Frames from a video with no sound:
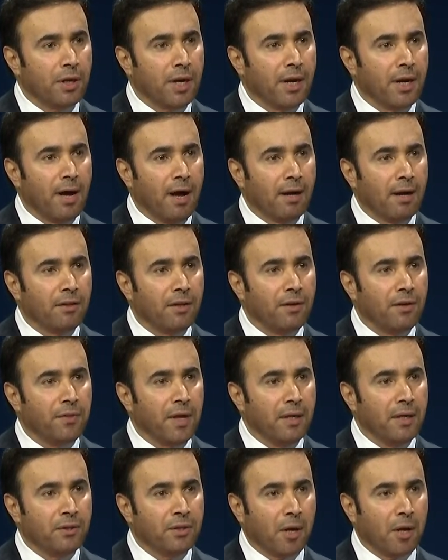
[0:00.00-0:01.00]
regarding
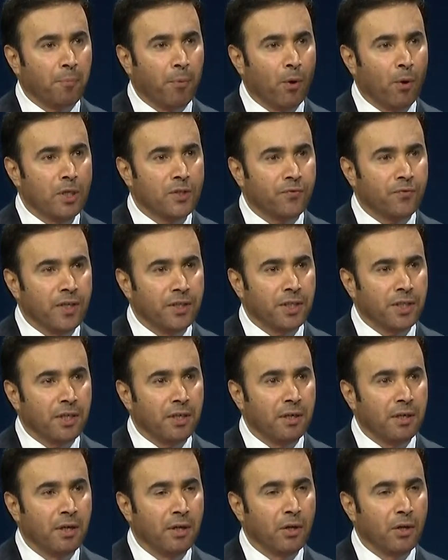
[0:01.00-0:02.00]
the Interpol's
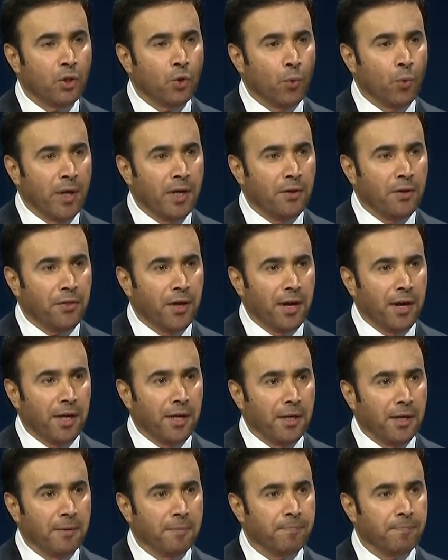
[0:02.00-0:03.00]
Vision
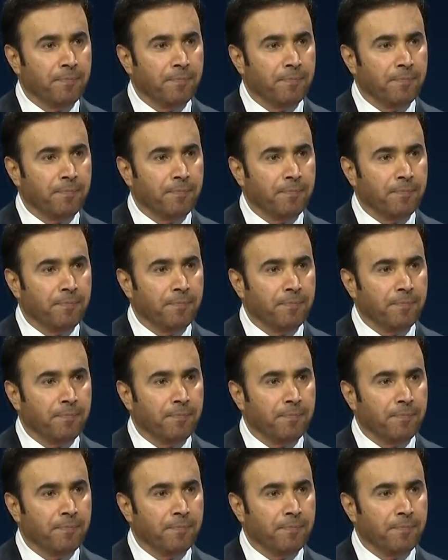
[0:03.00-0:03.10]
2030,